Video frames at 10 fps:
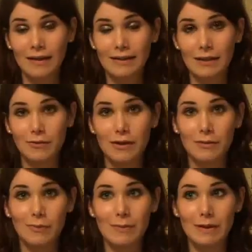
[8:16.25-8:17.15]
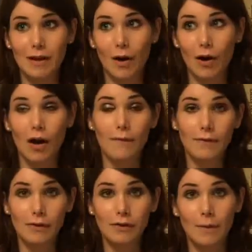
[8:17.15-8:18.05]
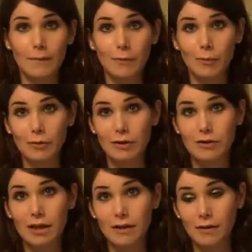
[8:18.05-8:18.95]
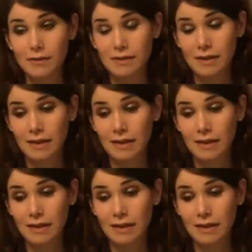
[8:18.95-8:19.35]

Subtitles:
that trans women are often uncomfortable with their genitals,